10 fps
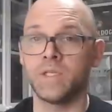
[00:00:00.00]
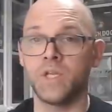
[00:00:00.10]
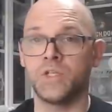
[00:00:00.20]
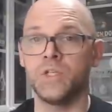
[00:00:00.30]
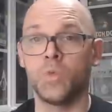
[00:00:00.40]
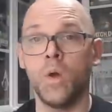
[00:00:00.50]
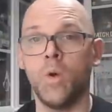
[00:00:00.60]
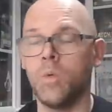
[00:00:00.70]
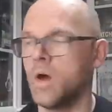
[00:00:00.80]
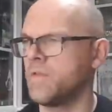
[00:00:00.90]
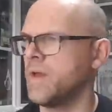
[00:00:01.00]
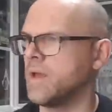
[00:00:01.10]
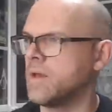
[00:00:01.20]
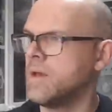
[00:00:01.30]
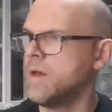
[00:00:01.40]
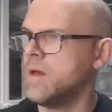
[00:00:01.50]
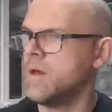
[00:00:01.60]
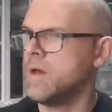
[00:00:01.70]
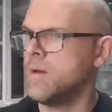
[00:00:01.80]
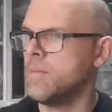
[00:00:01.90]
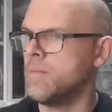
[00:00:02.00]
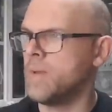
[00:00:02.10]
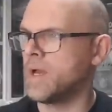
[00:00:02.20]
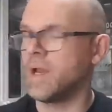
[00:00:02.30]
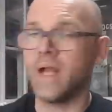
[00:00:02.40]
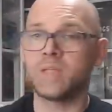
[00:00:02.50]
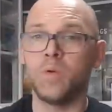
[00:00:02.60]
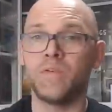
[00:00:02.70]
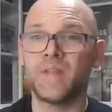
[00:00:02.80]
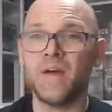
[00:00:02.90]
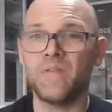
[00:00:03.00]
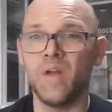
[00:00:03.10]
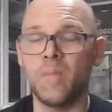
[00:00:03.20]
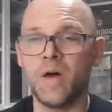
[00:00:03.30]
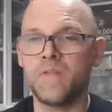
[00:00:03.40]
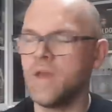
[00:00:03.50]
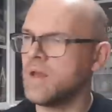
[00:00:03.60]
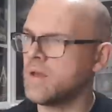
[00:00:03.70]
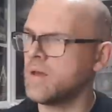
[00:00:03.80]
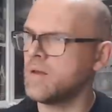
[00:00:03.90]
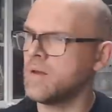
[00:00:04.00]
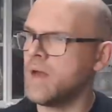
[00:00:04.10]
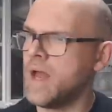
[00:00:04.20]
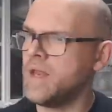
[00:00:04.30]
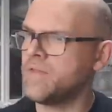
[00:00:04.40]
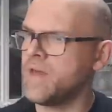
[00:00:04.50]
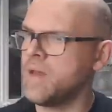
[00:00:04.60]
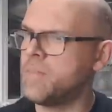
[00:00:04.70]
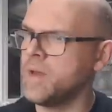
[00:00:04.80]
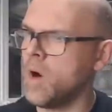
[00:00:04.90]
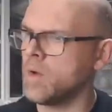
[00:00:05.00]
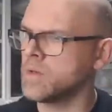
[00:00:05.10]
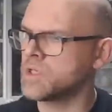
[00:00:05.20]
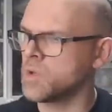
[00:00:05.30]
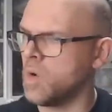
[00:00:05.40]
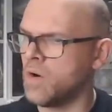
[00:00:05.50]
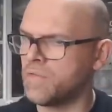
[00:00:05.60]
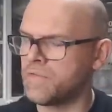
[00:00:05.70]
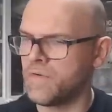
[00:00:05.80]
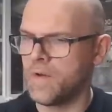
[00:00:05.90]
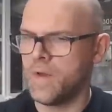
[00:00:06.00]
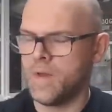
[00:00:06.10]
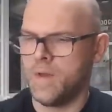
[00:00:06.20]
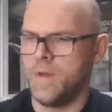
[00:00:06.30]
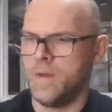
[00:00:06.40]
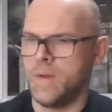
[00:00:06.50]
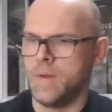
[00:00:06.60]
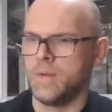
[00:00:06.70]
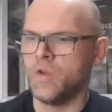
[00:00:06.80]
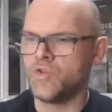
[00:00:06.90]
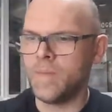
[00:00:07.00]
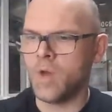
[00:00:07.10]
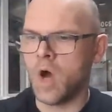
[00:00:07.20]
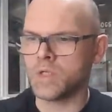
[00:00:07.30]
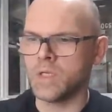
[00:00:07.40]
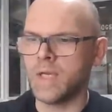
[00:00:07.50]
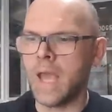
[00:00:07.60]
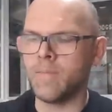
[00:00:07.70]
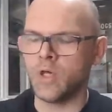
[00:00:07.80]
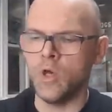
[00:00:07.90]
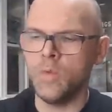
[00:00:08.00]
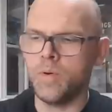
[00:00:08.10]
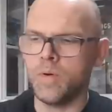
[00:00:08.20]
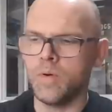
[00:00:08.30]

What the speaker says: editions will, I think, be collectible for definite. But I think anything beyond sort of the Dreamcast and GameCube,